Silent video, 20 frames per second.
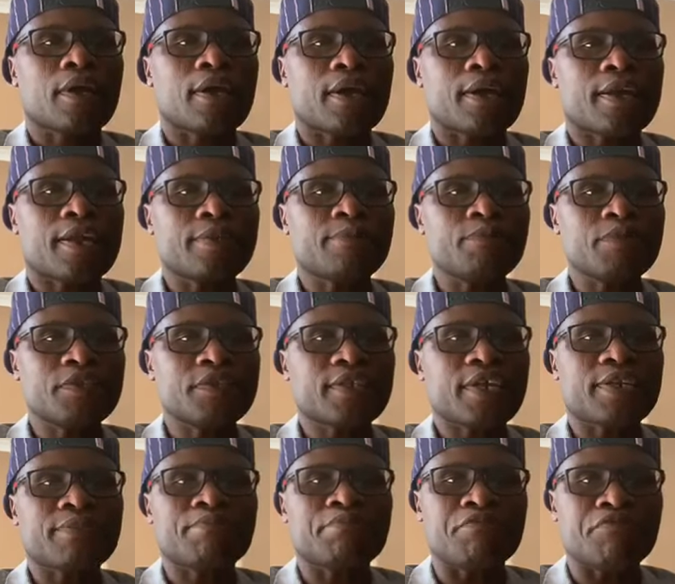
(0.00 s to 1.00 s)
Uh, let me
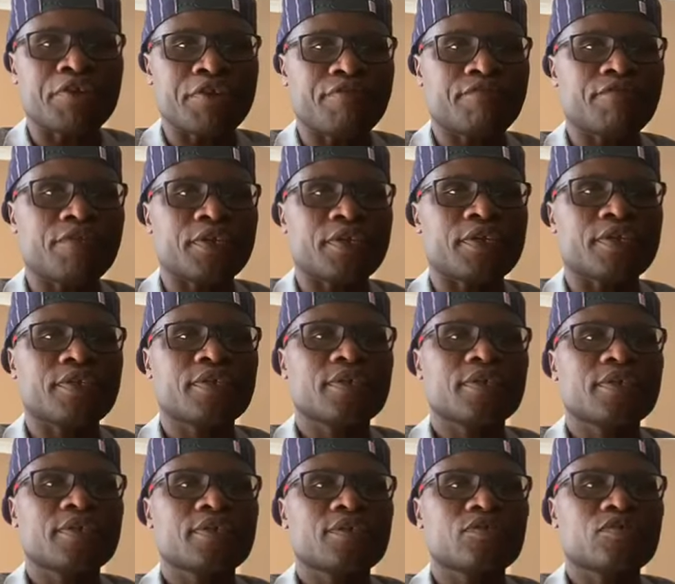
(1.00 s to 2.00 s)
start briefly.
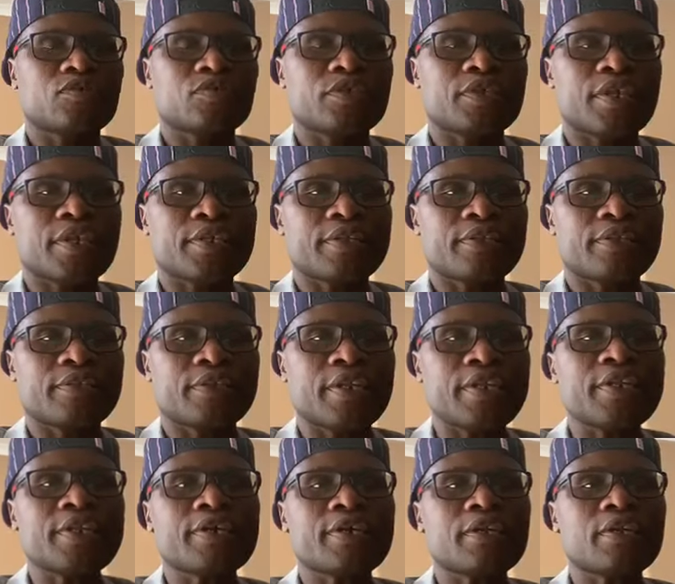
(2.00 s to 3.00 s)
So the
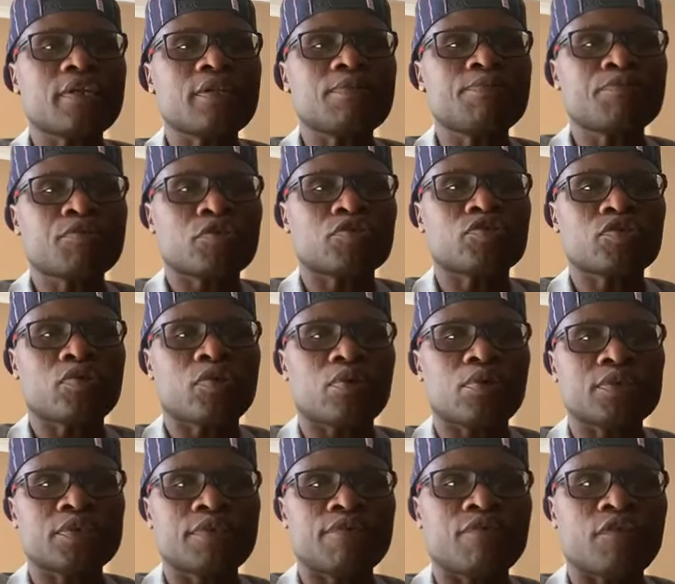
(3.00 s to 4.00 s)
clinical
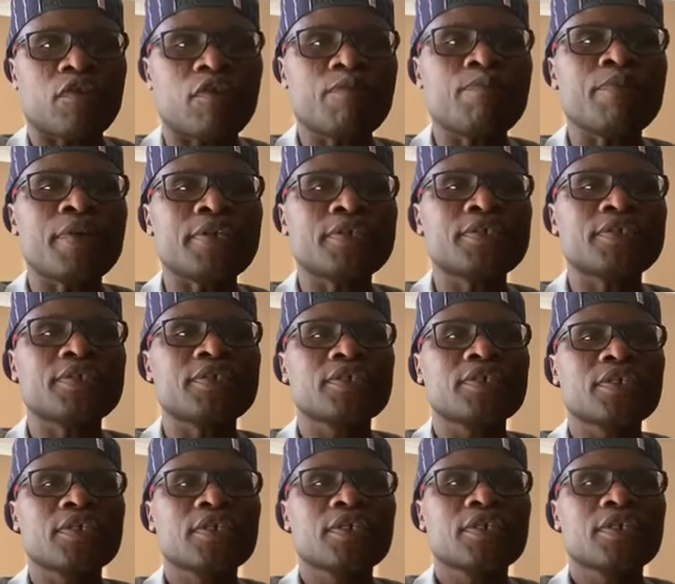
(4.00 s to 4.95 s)
protocol development,